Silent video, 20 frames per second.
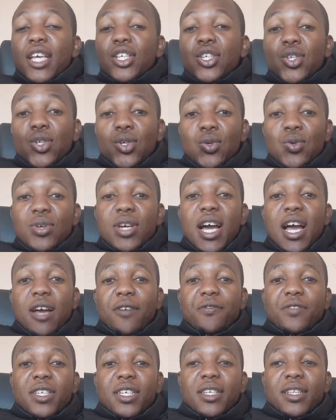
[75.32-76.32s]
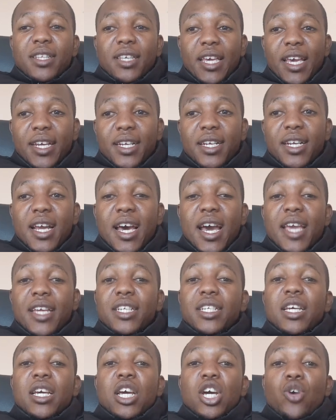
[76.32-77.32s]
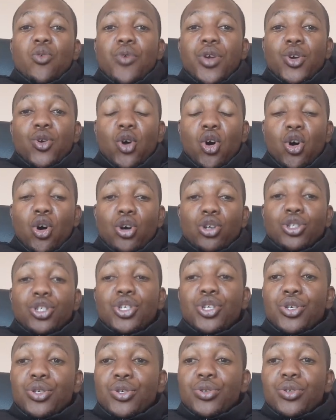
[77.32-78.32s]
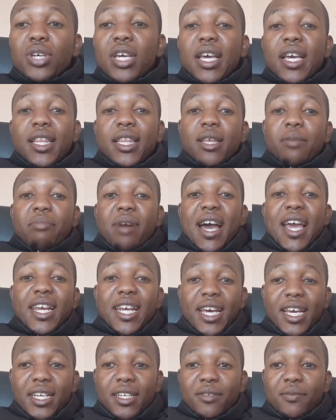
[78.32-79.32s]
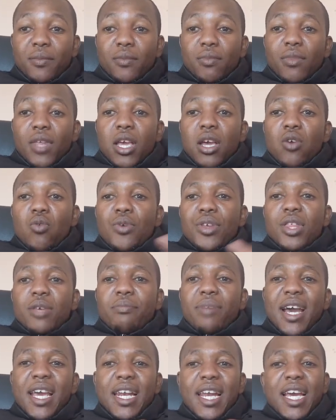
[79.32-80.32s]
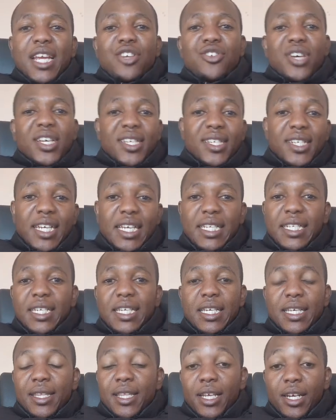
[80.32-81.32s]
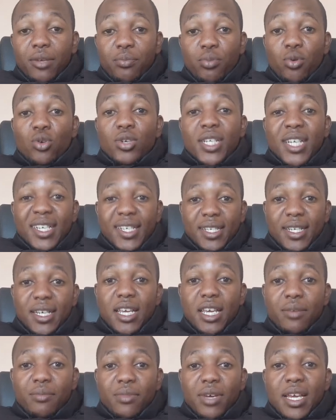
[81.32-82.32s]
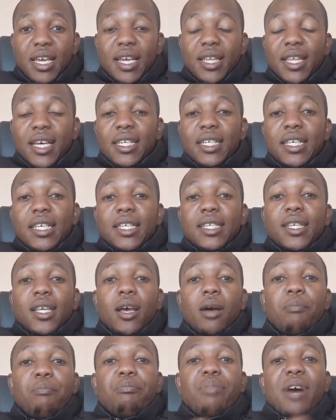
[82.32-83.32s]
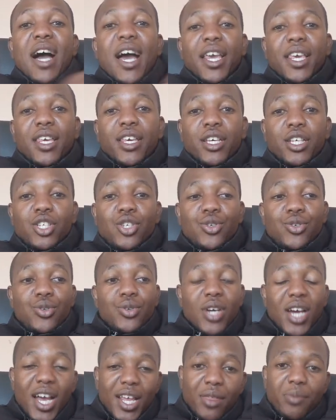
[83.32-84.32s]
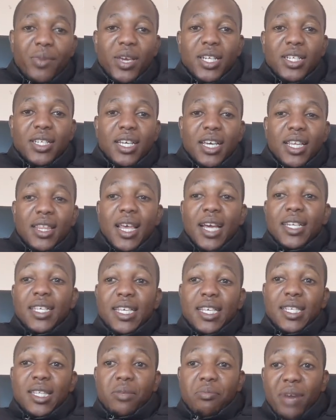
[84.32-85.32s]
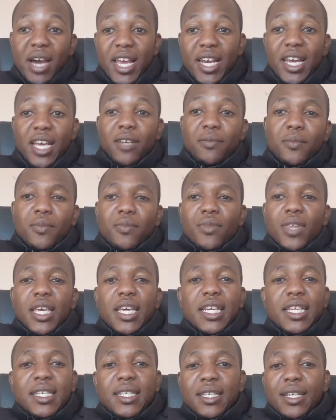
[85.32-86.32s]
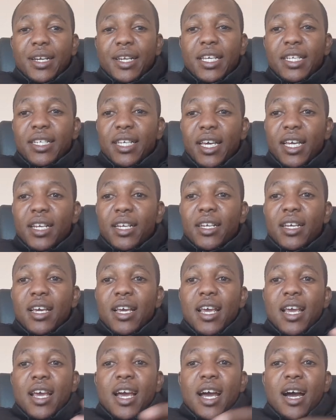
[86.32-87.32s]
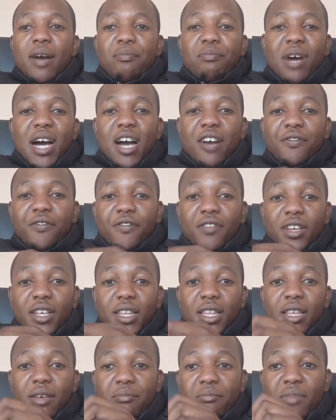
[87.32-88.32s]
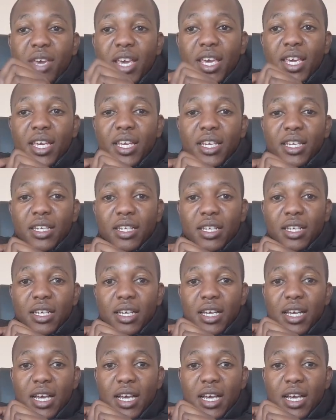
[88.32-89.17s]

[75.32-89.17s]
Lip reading: Soon after the headline, we go on to the byline. With the byline, you are stating the reporter's name. That is by Chuchu Cuthbert. That is the byline. It is written above the main